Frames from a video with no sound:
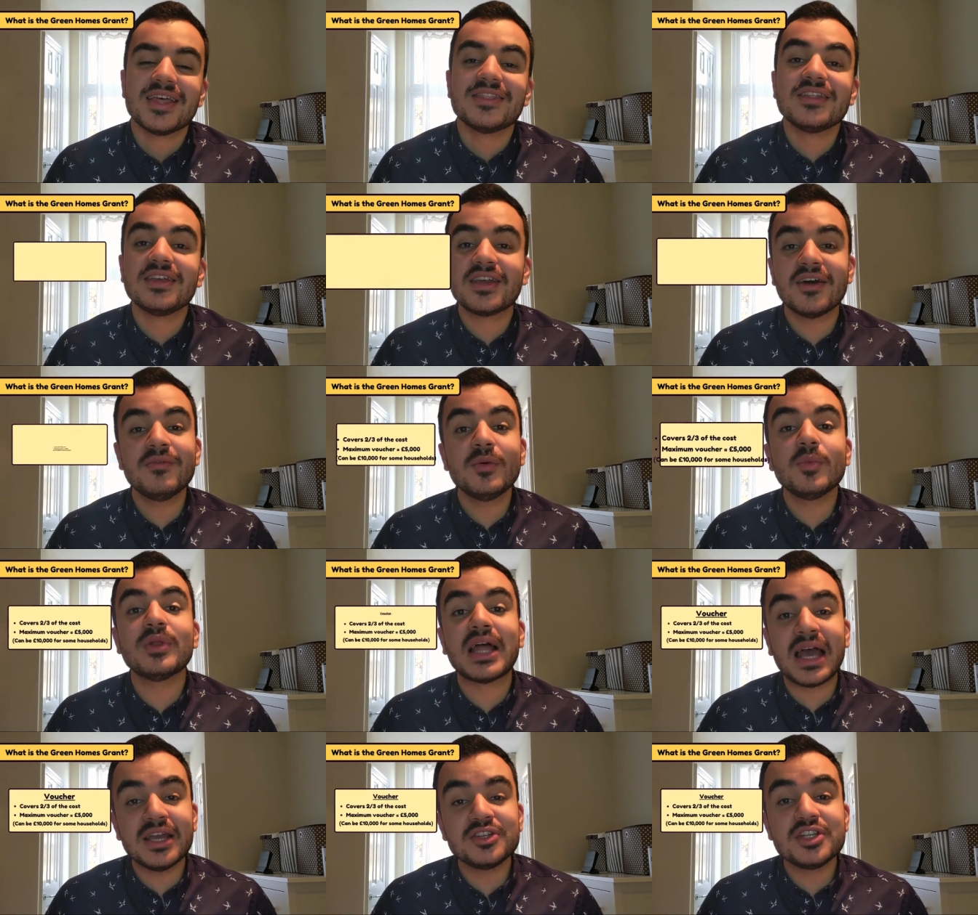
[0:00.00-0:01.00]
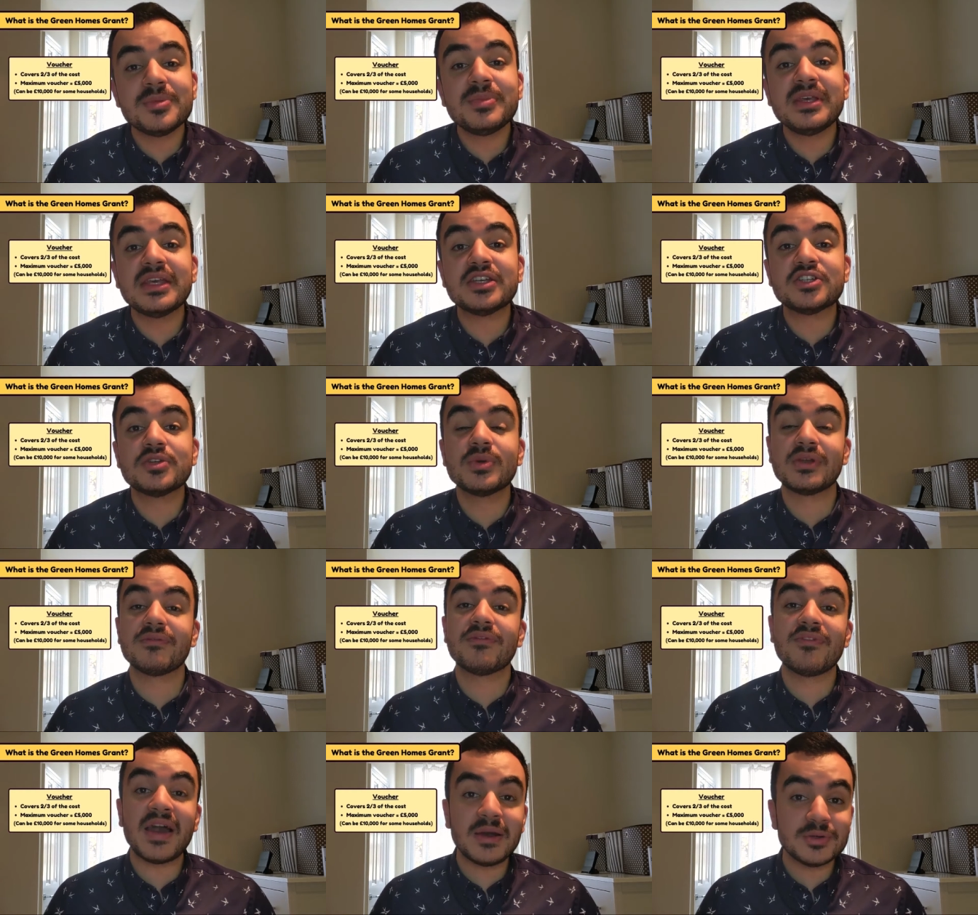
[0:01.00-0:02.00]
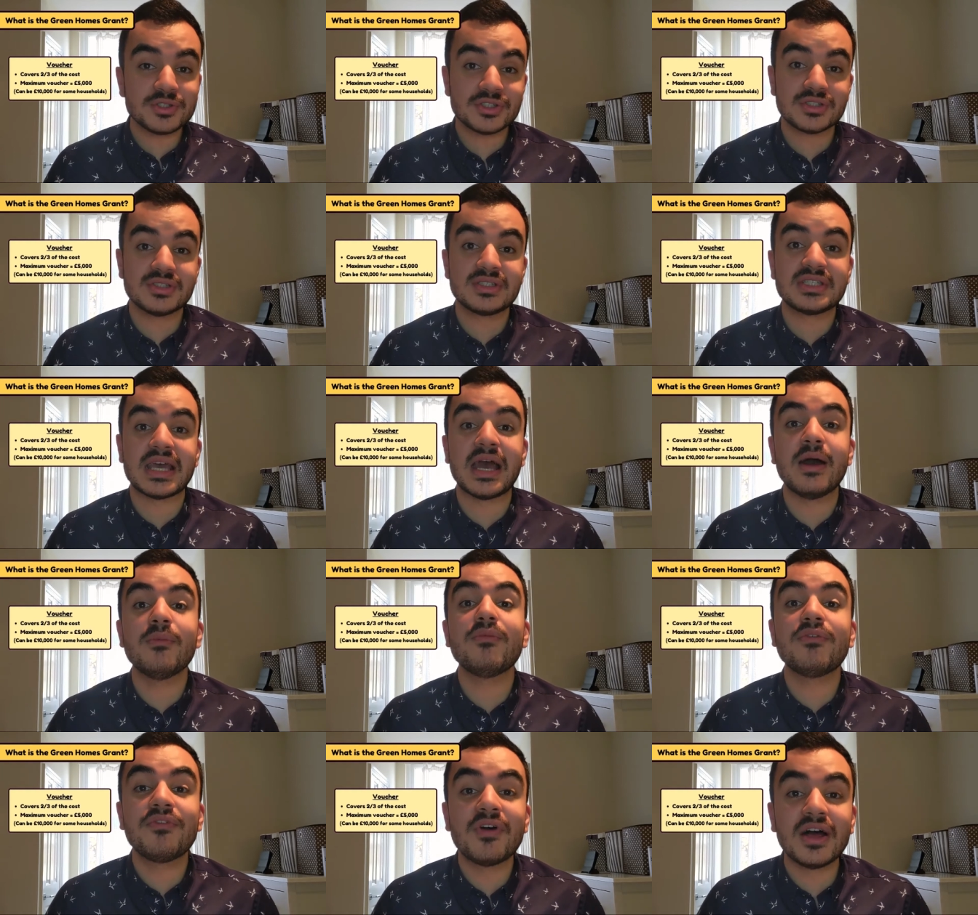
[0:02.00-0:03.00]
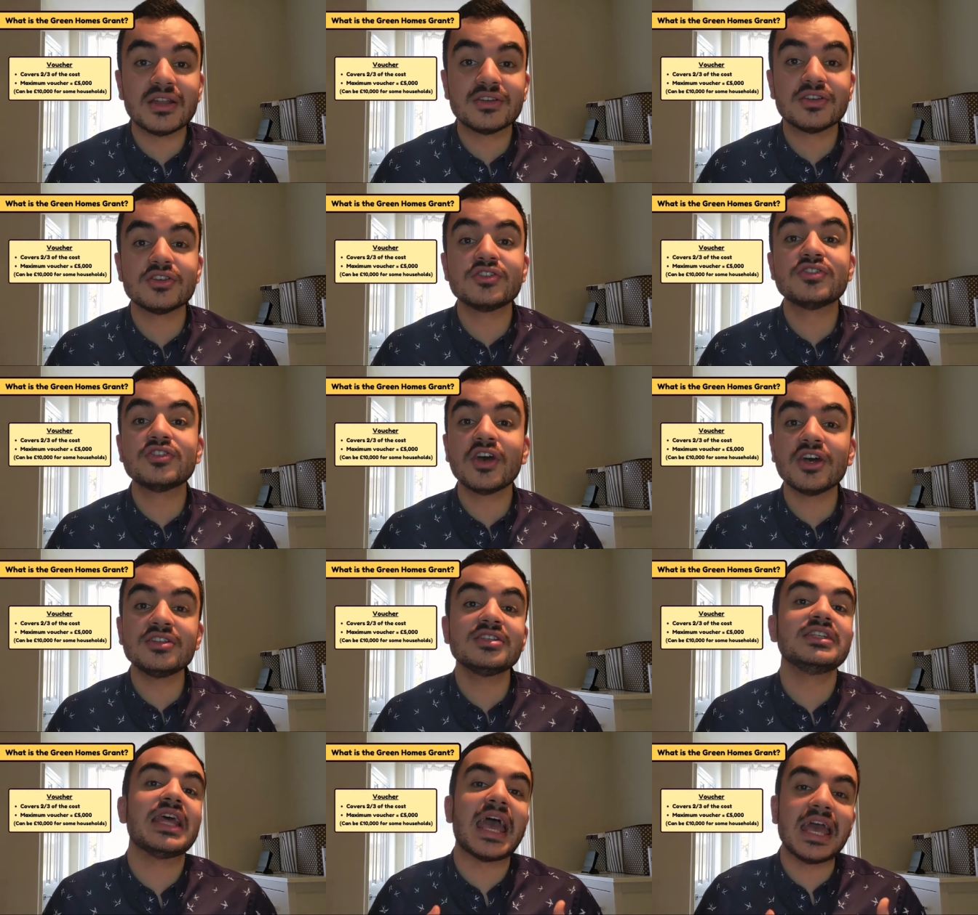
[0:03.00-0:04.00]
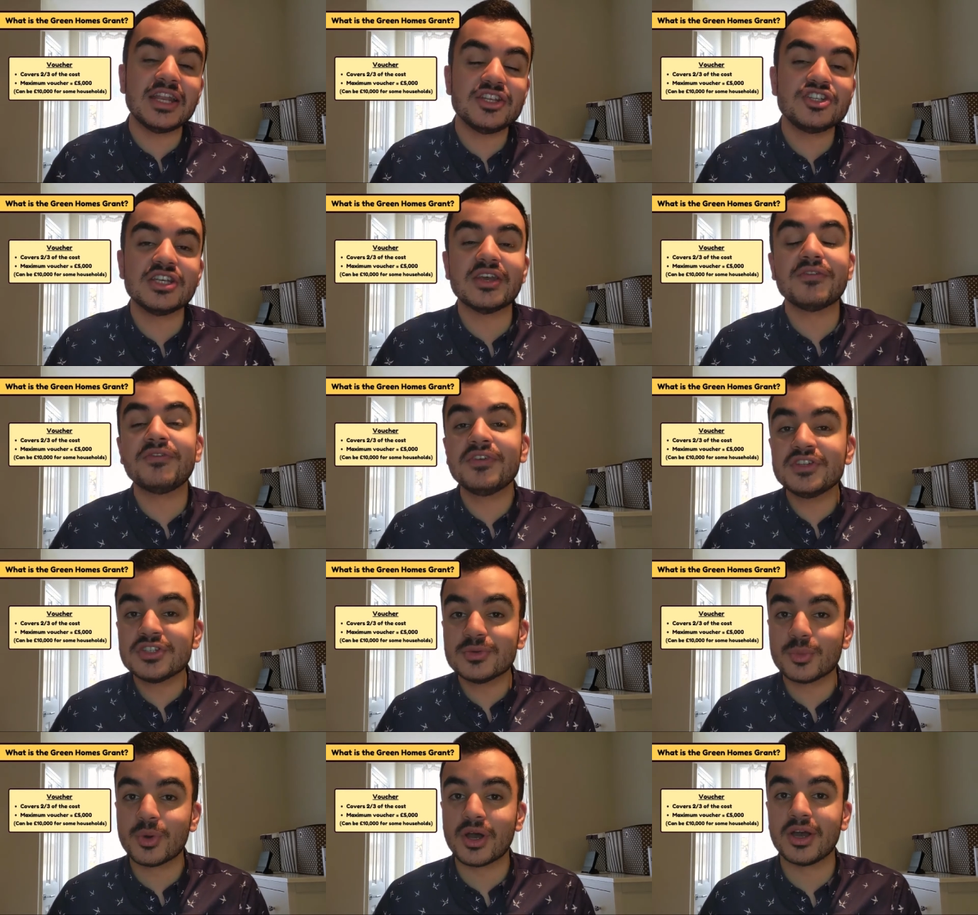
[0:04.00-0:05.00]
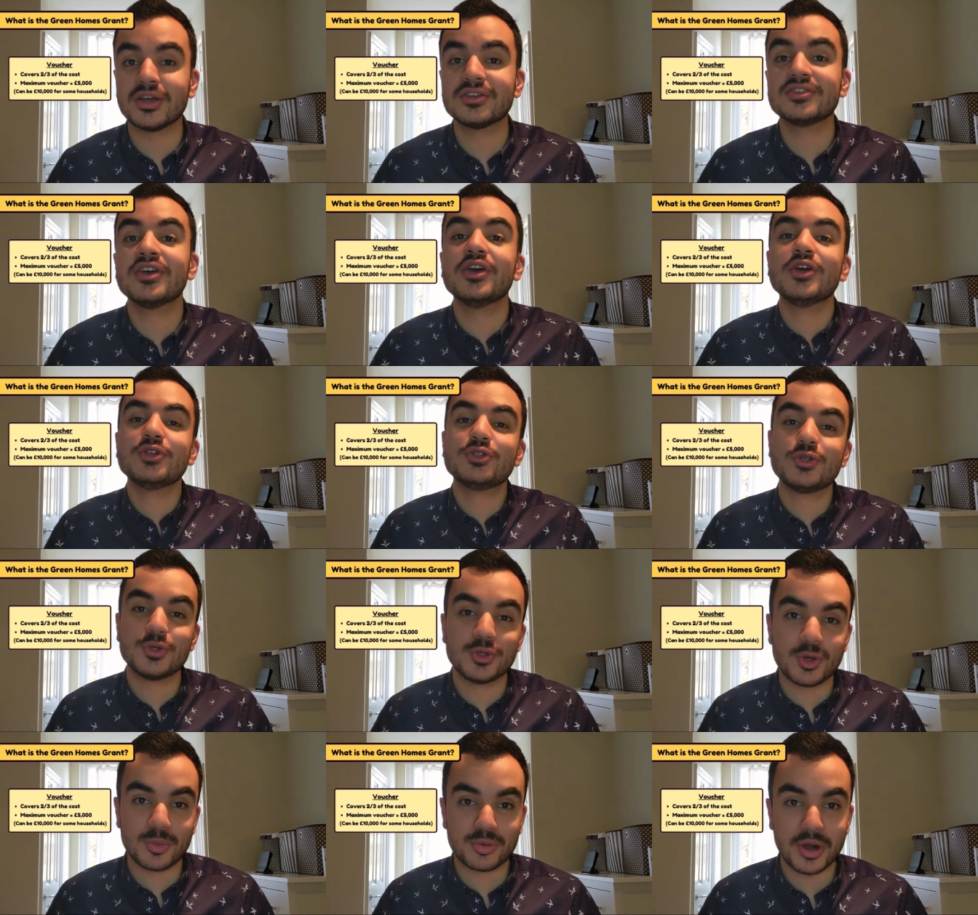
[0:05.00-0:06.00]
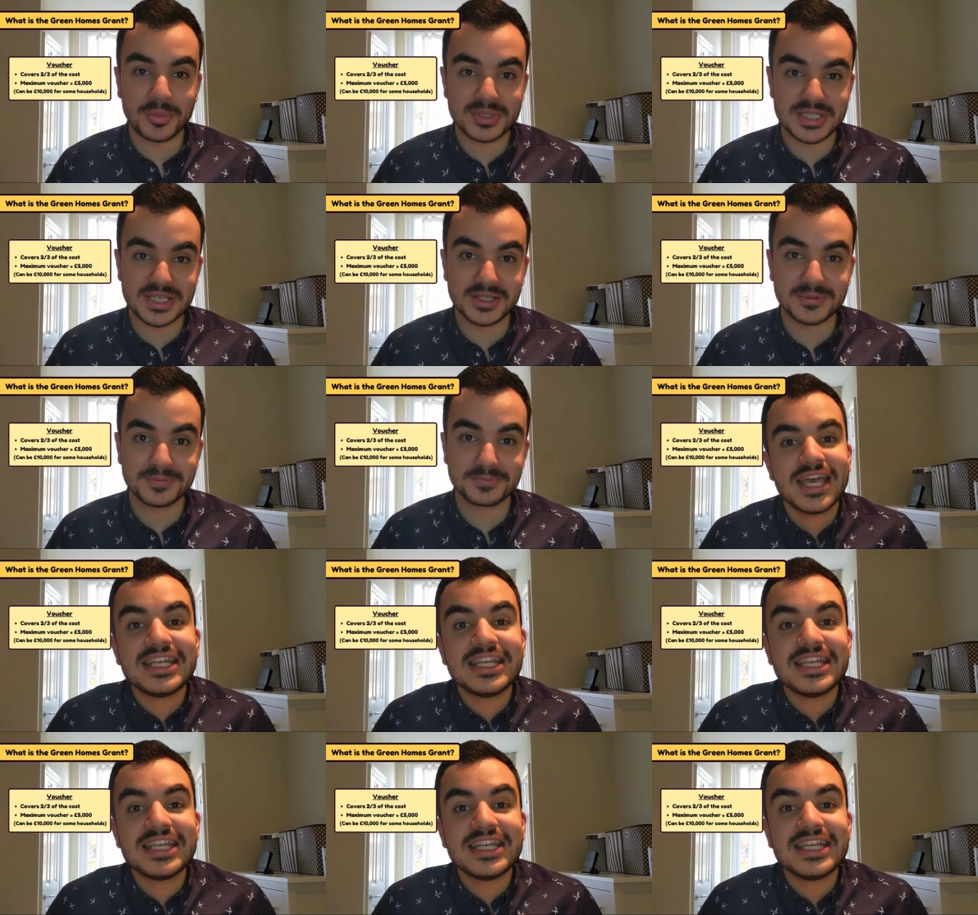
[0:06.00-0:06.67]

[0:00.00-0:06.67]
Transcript: The government will actually be issuing vouchers to help fund certain energy efficient works to your property.